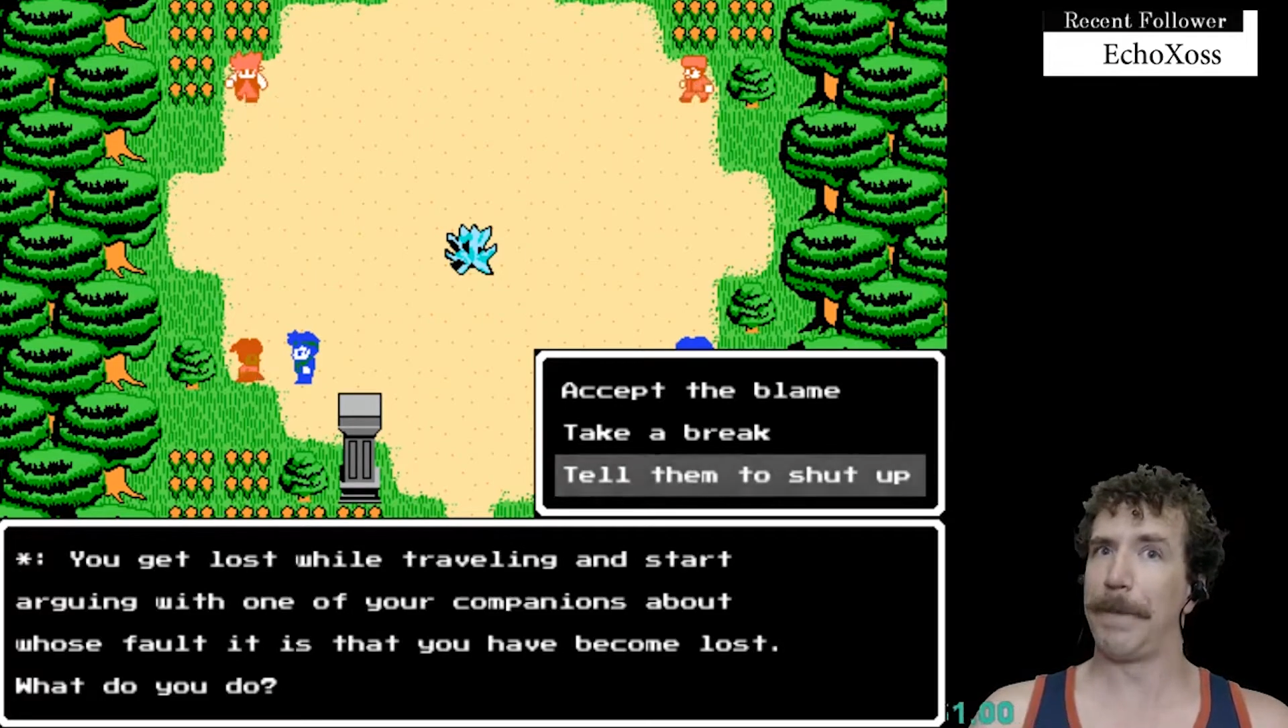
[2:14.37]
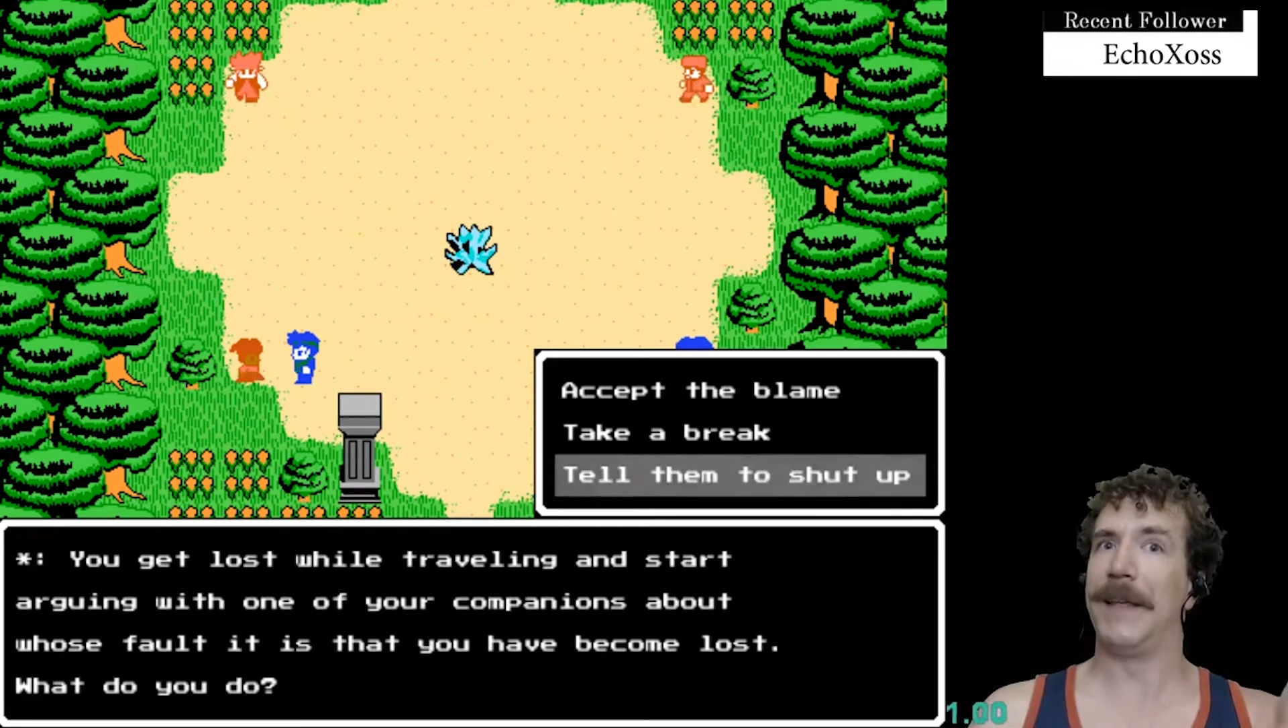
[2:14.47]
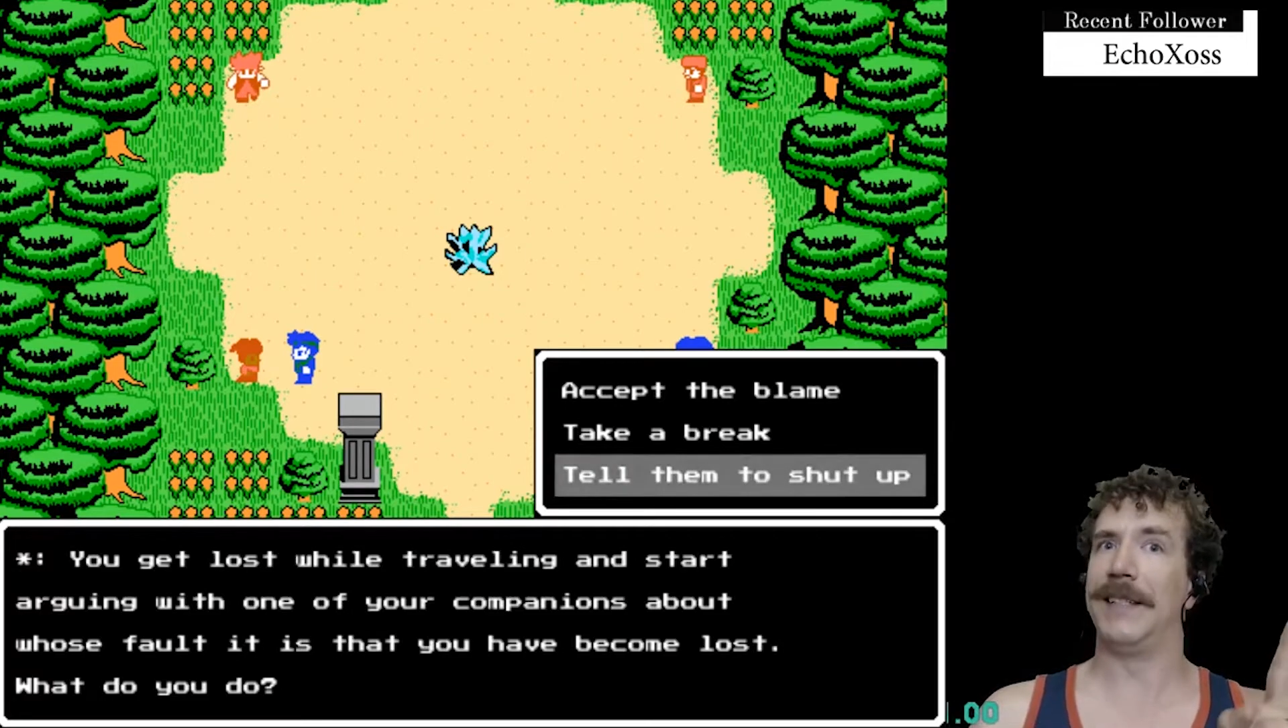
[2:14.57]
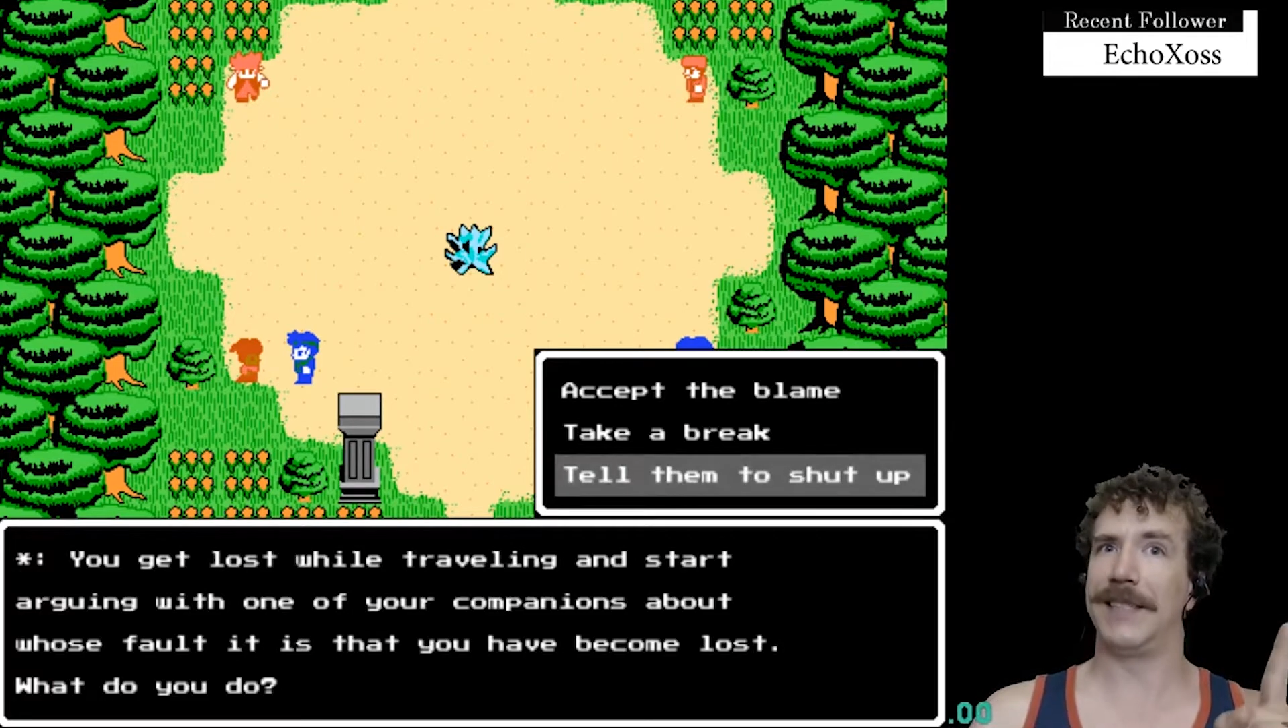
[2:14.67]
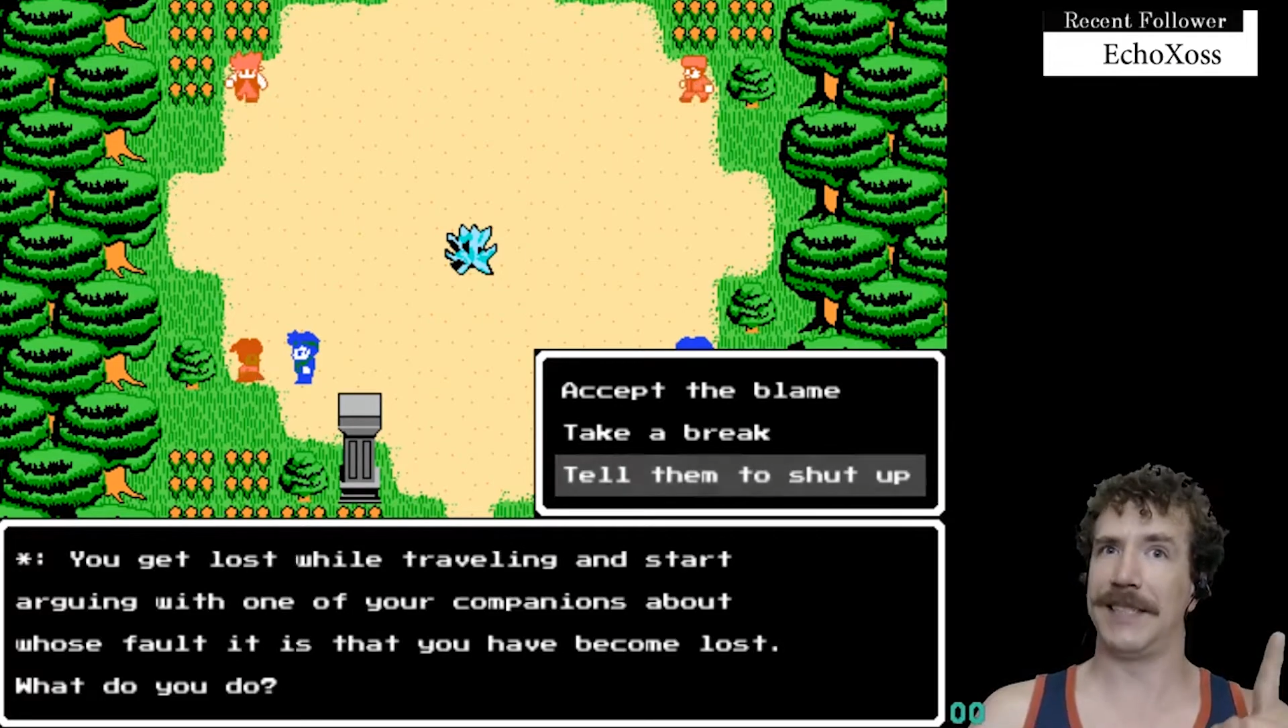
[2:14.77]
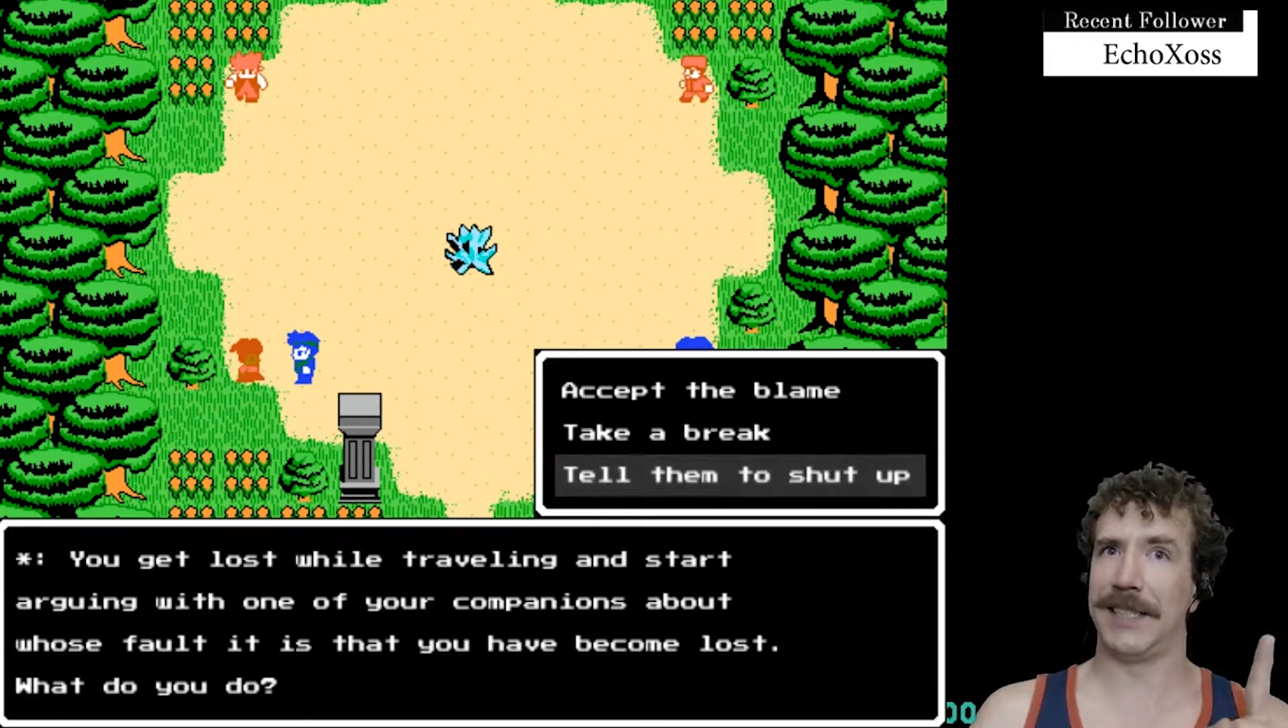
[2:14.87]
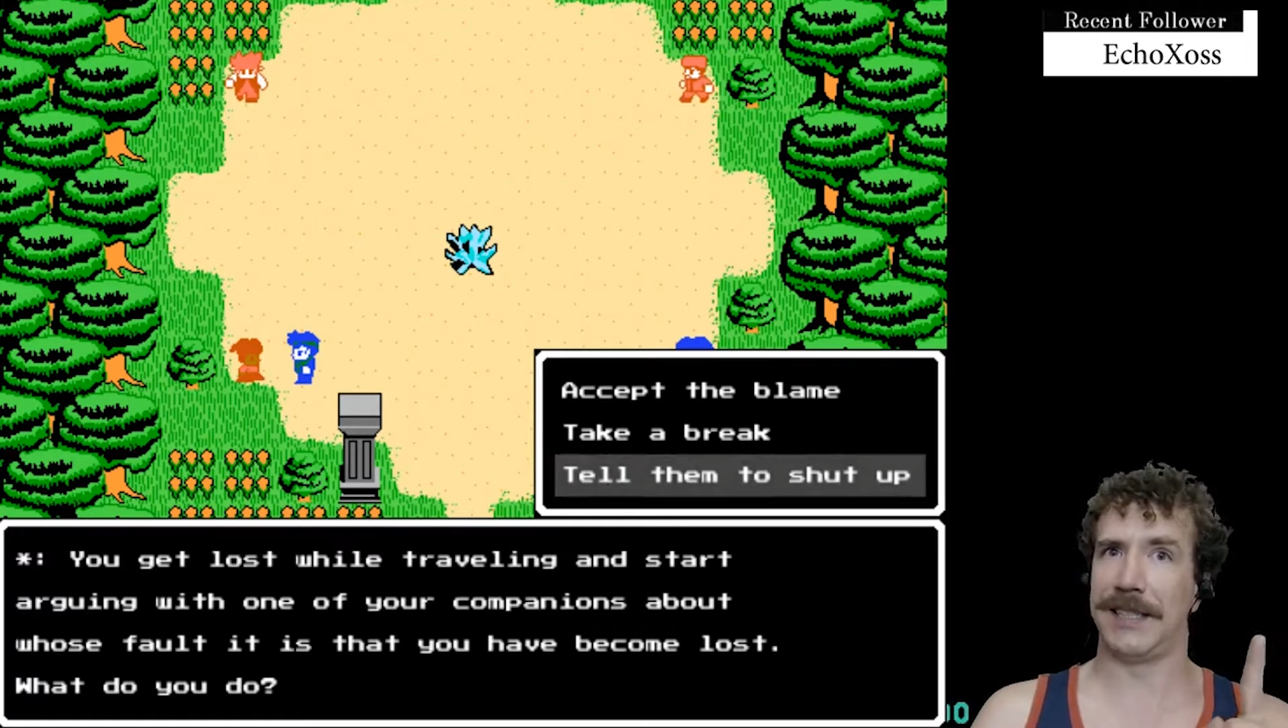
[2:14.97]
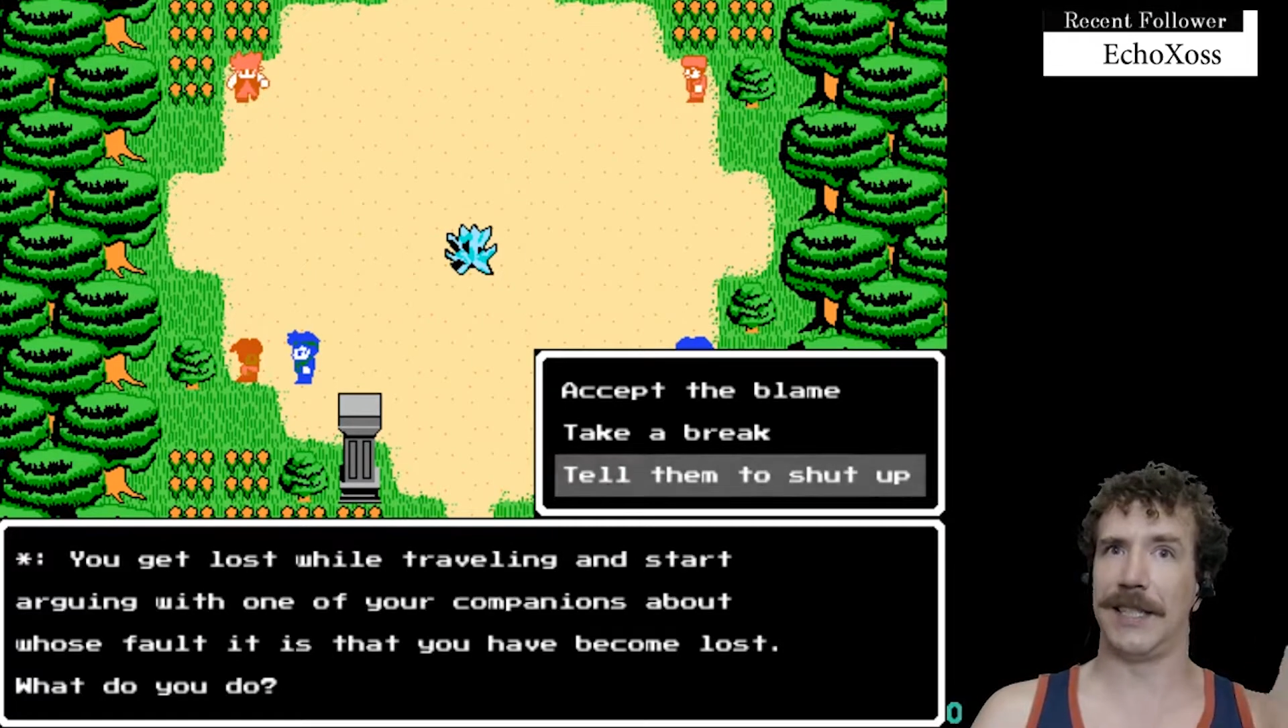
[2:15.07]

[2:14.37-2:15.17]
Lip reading: it's because it's